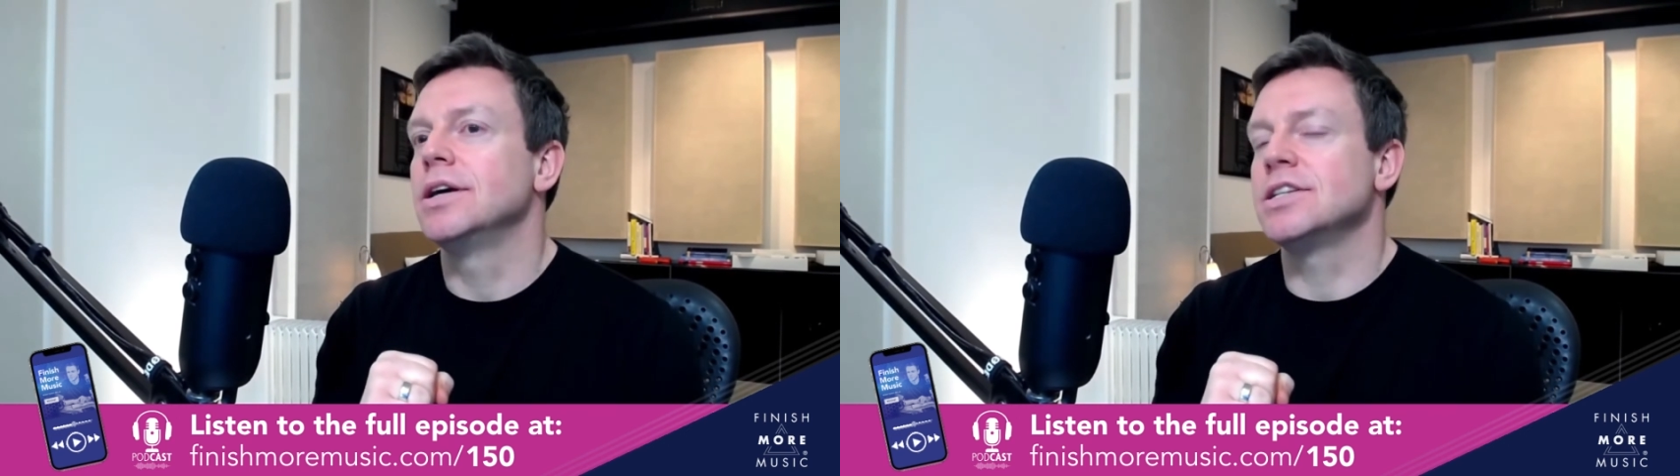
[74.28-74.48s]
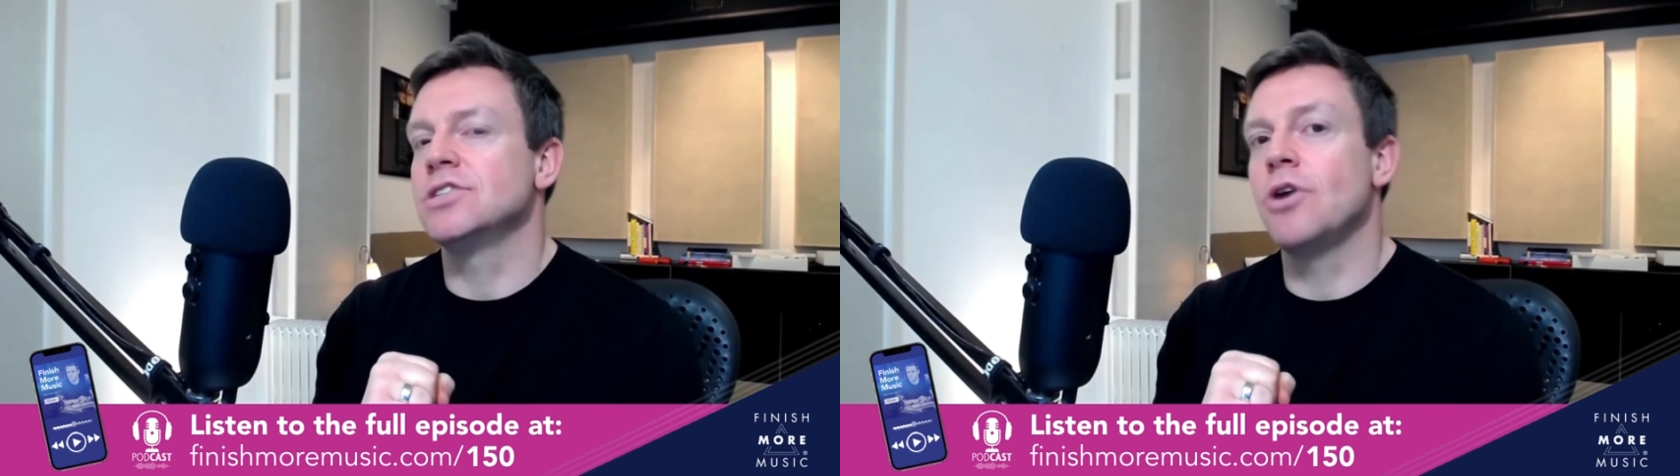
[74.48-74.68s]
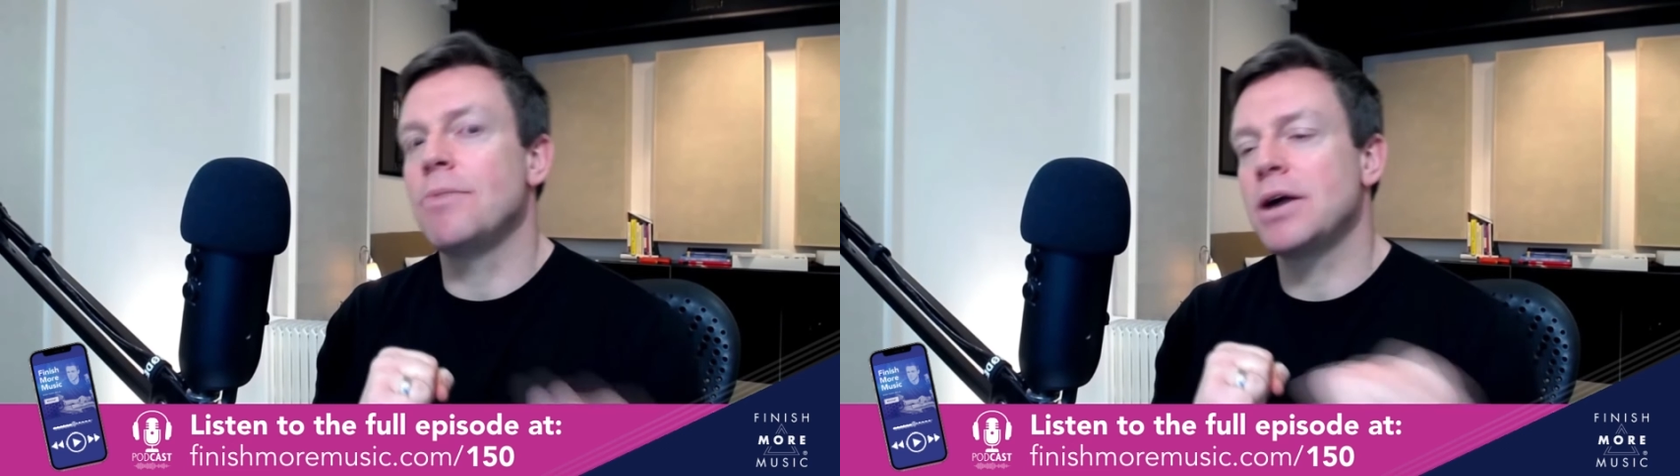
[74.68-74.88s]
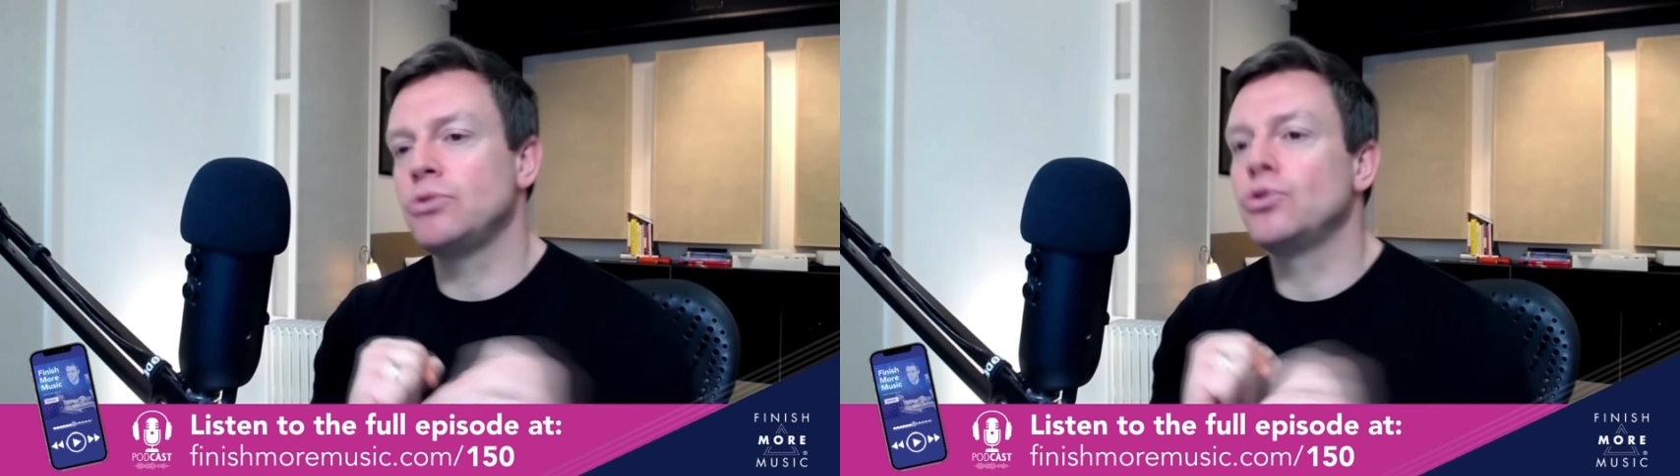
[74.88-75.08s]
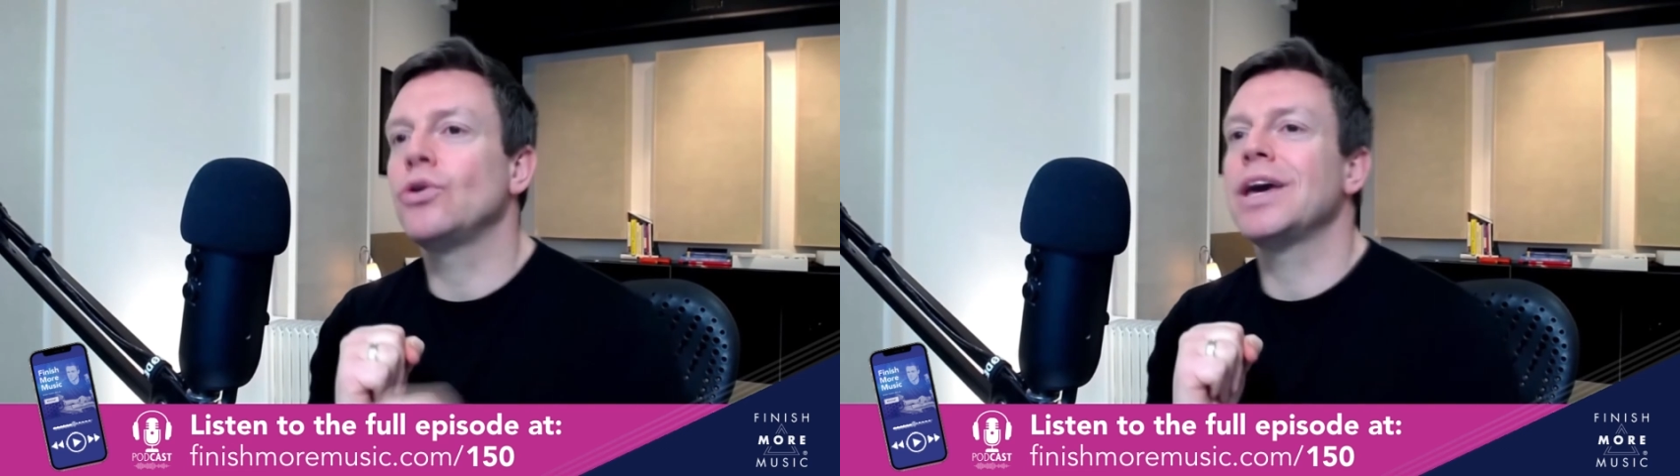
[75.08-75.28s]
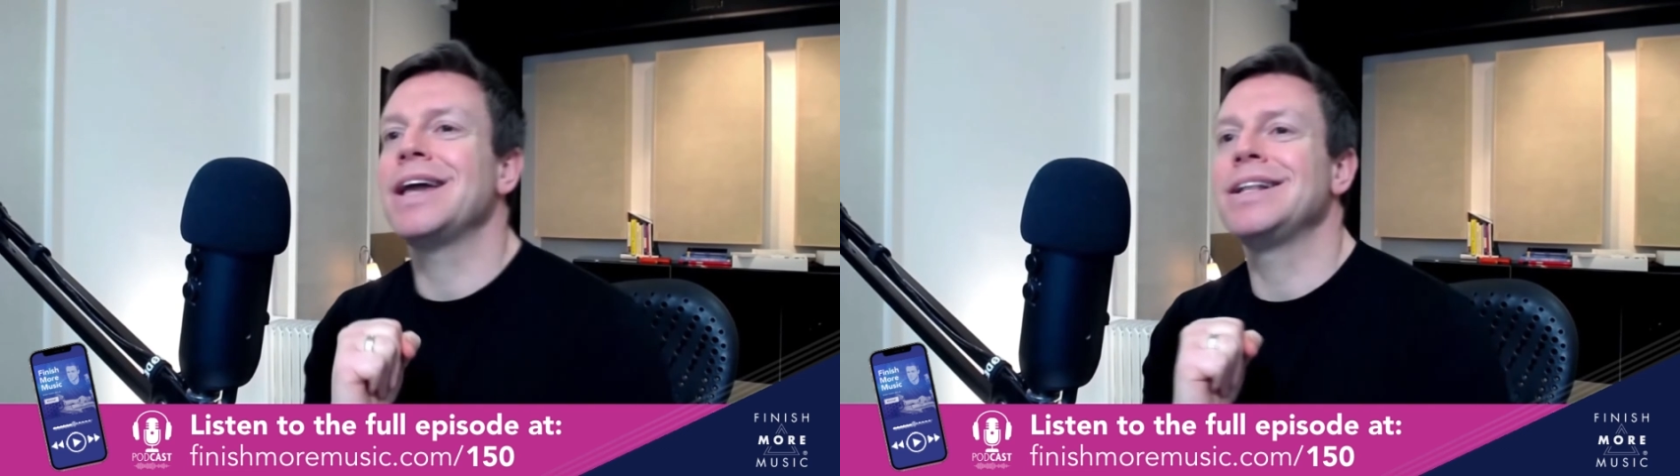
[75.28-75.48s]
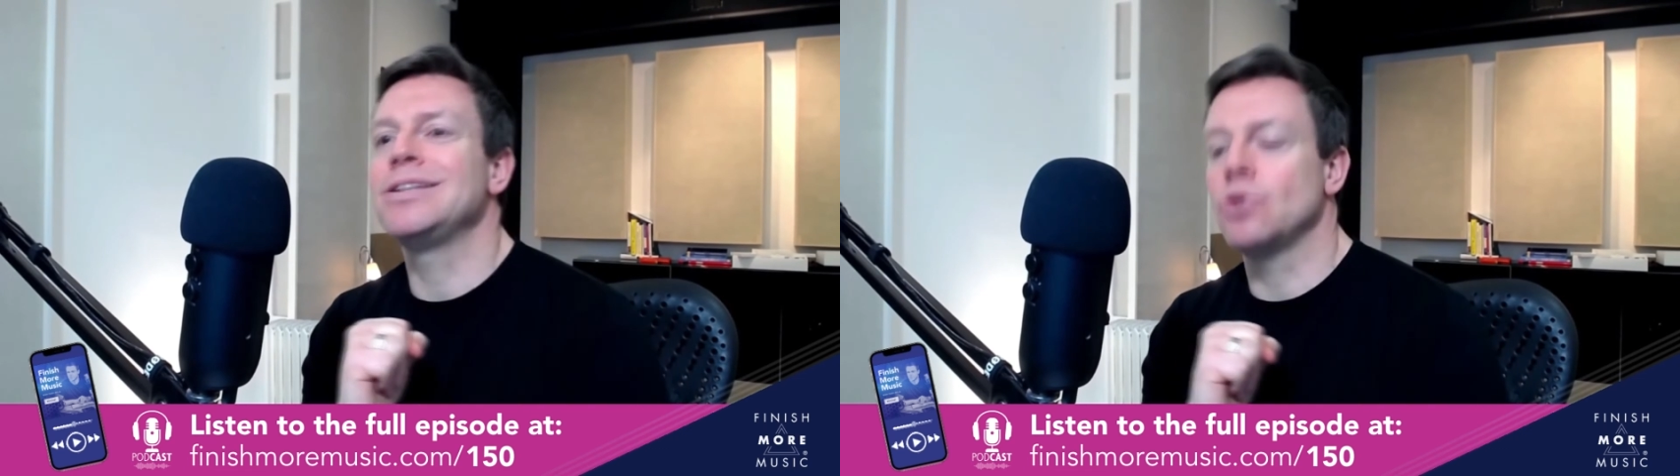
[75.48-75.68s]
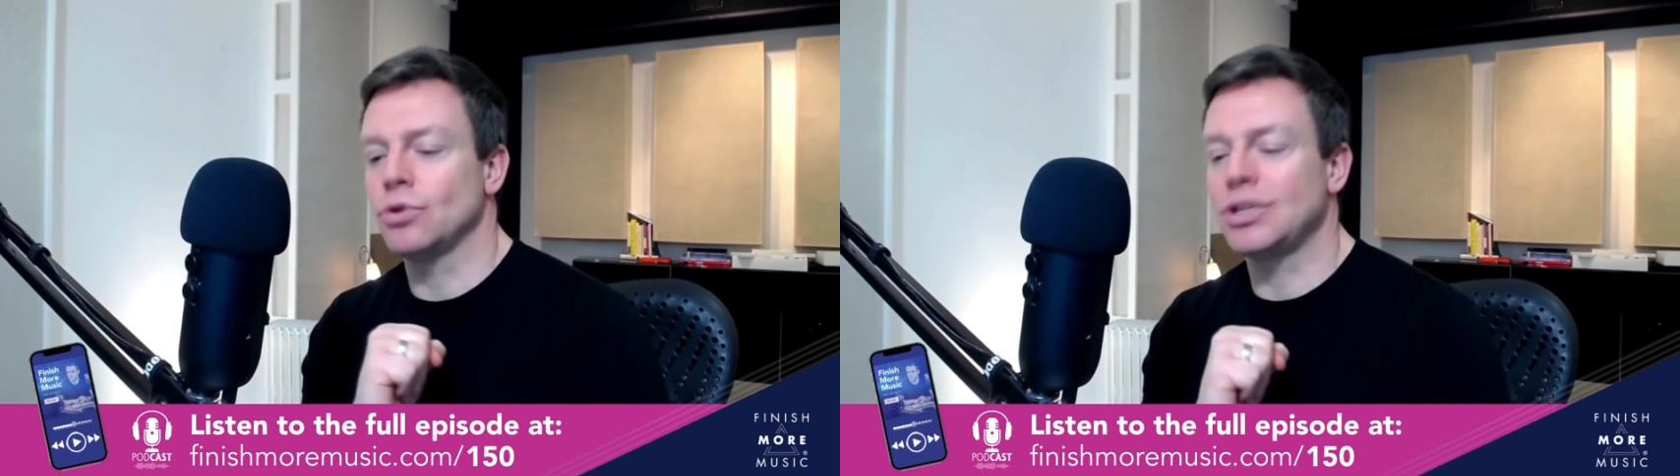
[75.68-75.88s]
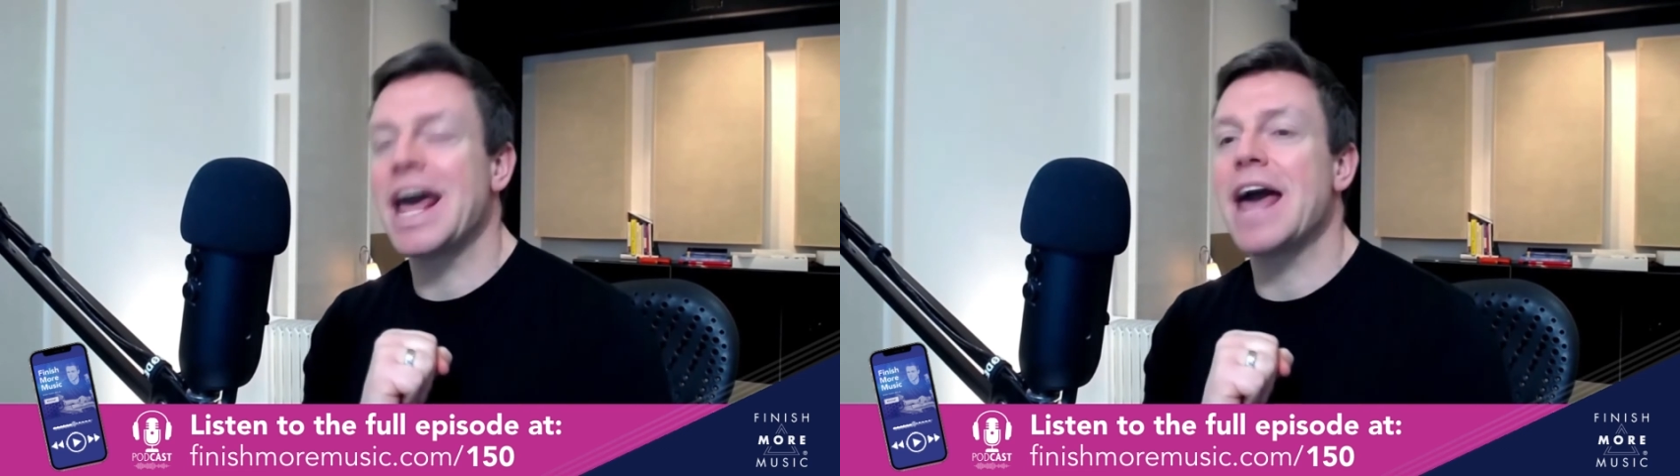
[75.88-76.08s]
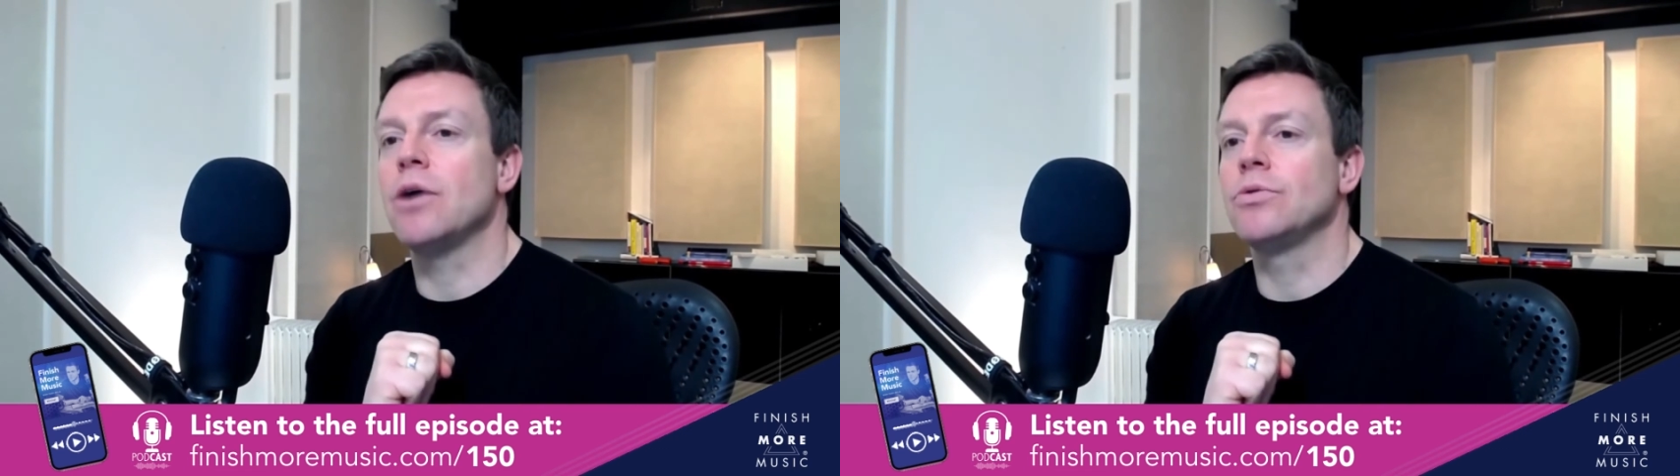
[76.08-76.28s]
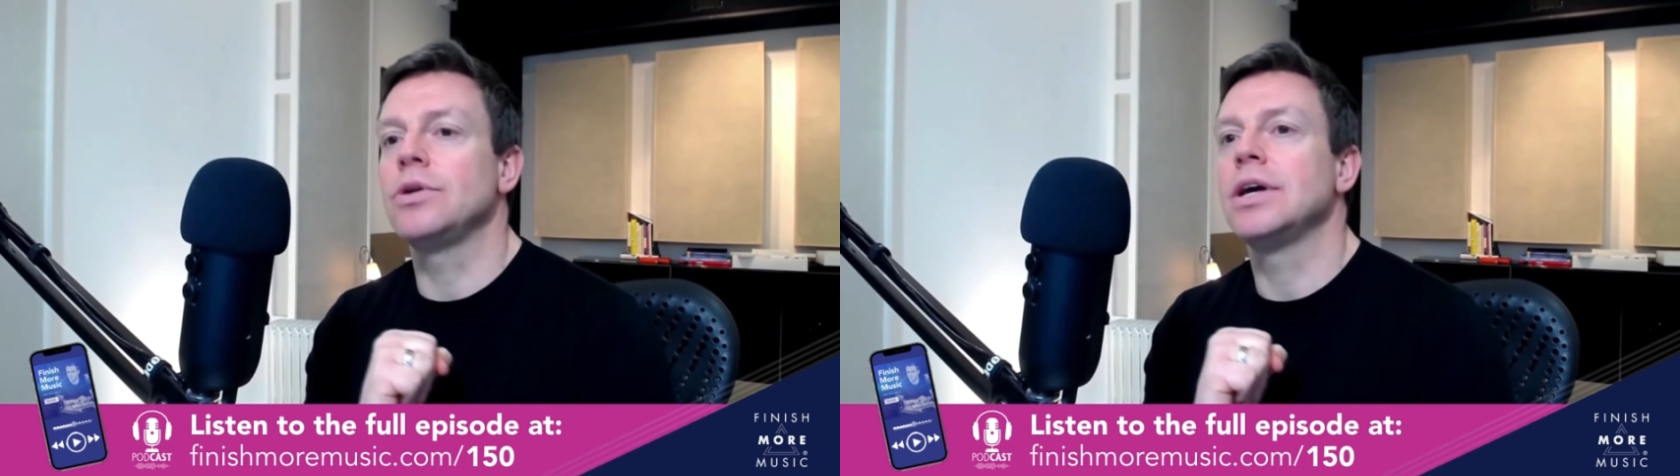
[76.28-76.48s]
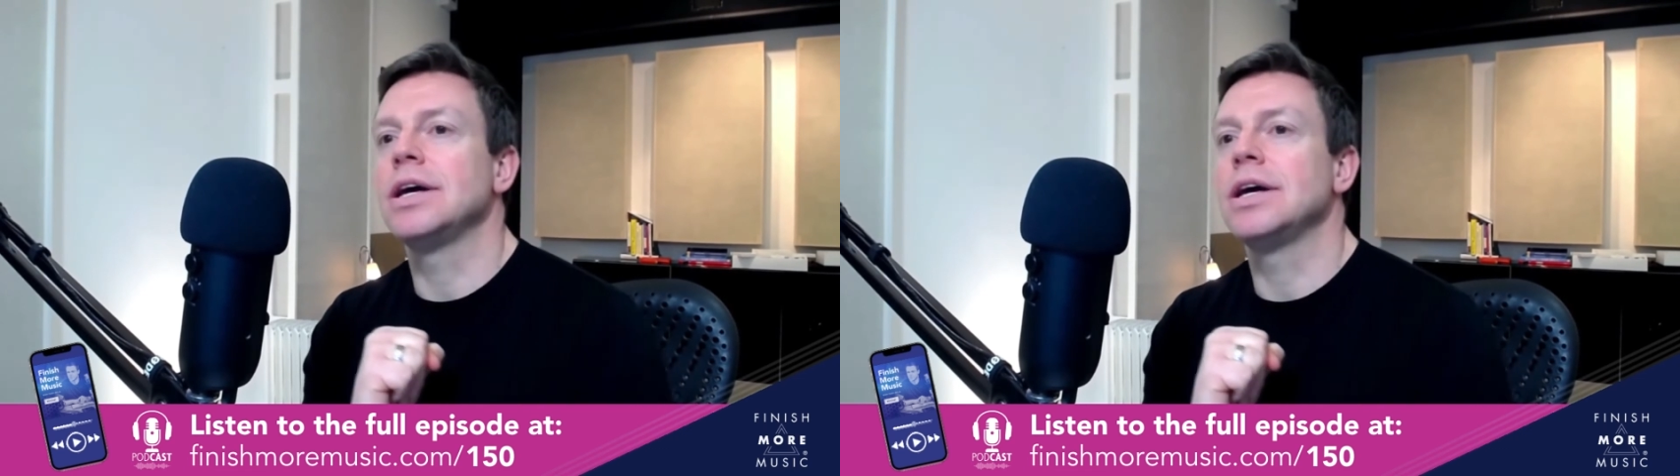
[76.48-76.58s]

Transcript: It's not about not getting knocked down.